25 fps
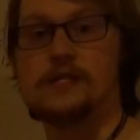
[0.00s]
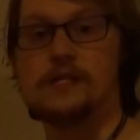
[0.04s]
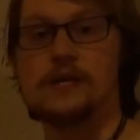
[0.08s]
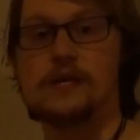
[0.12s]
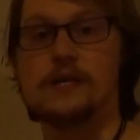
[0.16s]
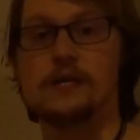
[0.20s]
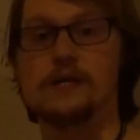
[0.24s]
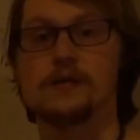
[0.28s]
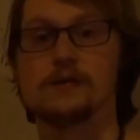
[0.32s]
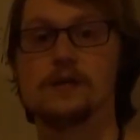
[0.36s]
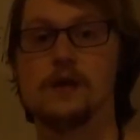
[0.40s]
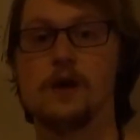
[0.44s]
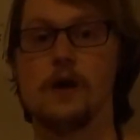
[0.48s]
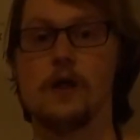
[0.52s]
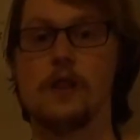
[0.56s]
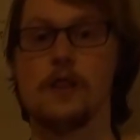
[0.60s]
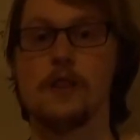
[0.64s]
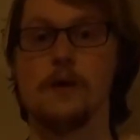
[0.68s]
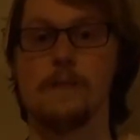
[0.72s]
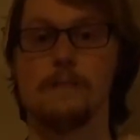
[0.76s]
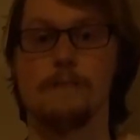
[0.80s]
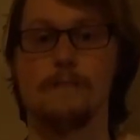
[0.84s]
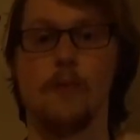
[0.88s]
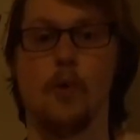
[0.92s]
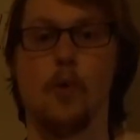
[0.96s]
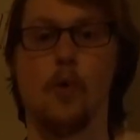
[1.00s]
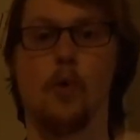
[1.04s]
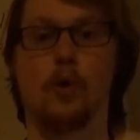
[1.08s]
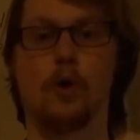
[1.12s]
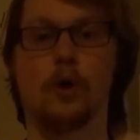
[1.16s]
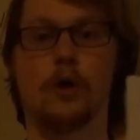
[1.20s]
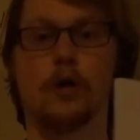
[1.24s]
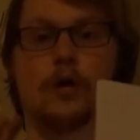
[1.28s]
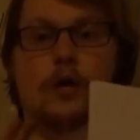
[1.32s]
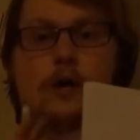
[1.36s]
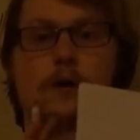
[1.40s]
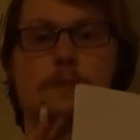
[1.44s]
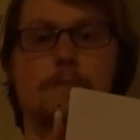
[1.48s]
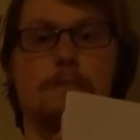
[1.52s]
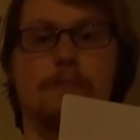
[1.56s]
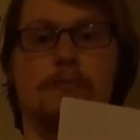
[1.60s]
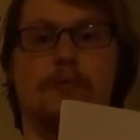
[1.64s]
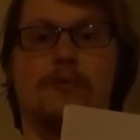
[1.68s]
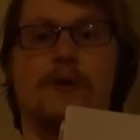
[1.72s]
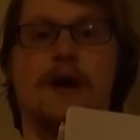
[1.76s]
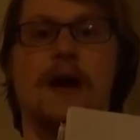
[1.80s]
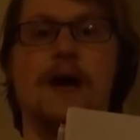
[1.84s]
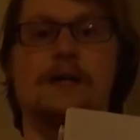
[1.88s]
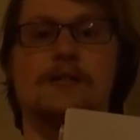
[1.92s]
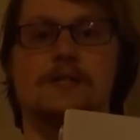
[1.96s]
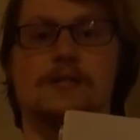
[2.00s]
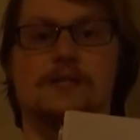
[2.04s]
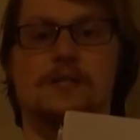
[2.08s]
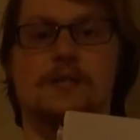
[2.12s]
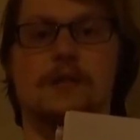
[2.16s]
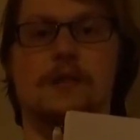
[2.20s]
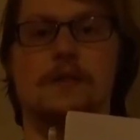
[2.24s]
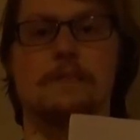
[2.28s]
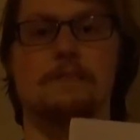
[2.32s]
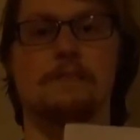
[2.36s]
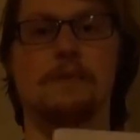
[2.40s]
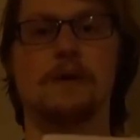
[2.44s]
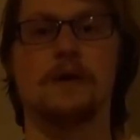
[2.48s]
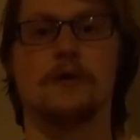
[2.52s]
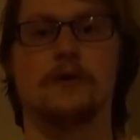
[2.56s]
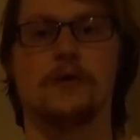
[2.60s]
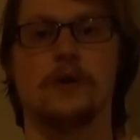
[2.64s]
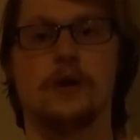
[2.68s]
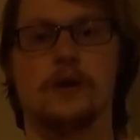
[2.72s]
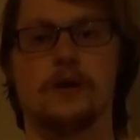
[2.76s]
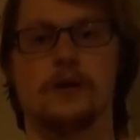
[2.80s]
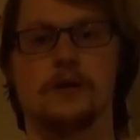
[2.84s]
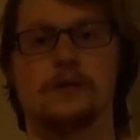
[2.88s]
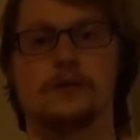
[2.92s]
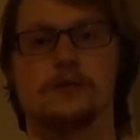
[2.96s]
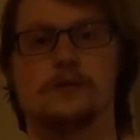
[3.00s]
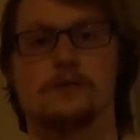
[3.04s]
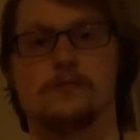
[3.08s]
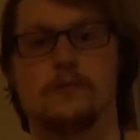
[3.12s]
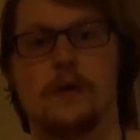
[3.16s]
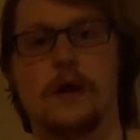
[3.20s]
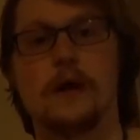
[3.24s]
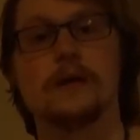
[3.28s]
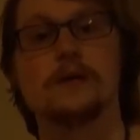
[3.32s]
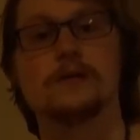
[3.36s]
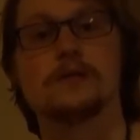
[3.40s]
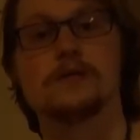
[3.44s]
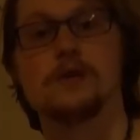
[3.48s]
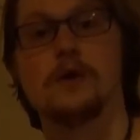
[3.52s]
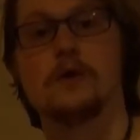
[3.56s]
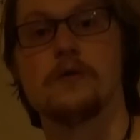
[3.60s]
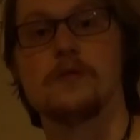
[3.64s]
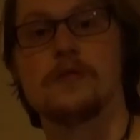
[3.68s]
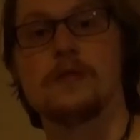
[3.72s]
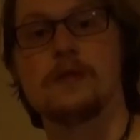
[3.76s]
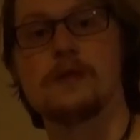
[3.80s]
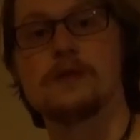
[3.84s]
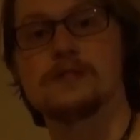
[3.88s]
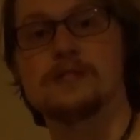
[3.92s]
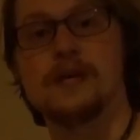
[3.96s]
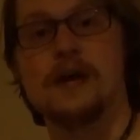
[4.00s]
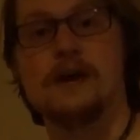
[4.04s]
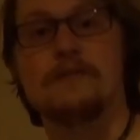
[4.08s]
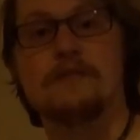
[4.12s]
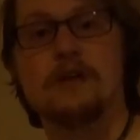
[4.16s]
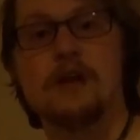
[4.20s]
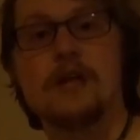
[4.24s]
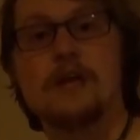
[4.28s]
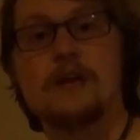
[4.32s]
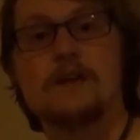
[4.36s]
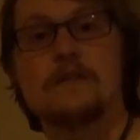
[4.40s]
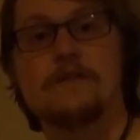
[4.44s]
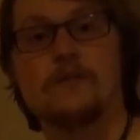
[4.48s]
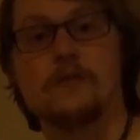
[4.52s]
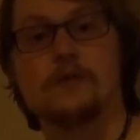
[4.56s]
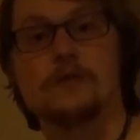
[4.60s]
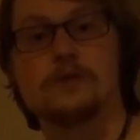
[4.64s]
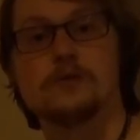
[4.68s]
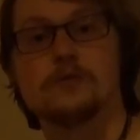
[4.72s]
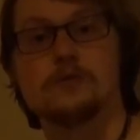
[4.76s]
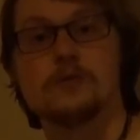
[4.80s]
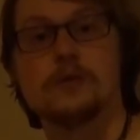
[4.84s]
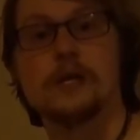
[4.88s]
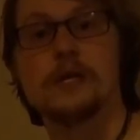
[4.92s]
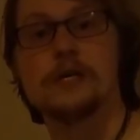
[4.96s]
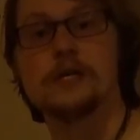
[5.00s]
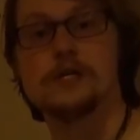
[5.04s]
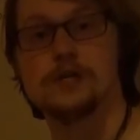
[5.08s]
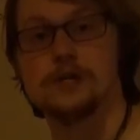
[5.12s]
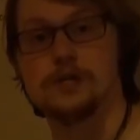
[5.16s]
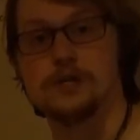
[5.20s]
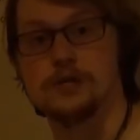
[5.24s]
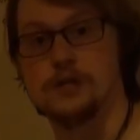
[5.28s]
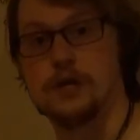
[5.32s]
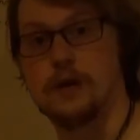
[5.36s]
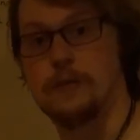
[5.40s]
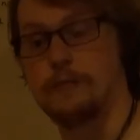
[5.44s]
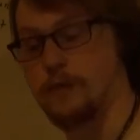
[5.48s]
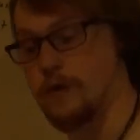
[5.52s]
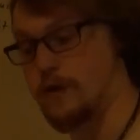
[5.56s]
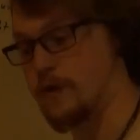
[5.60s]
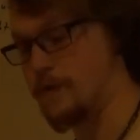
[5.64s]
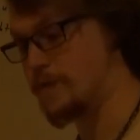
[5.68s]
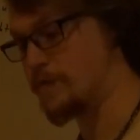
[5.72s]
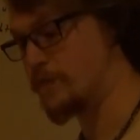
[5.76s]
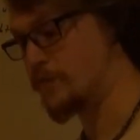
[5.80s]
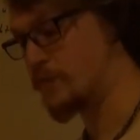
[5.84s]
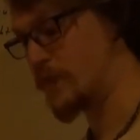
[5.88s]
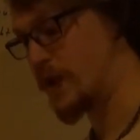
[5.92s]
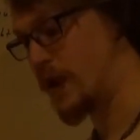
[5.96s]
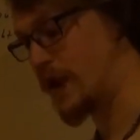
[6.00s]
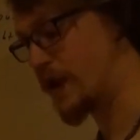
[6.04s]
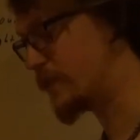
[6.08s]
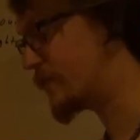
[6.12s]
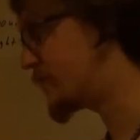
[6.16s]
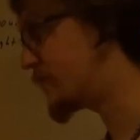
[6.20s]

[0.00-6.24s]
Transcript: is, the more compressed the period is, right? So these have an inverse relationship. And in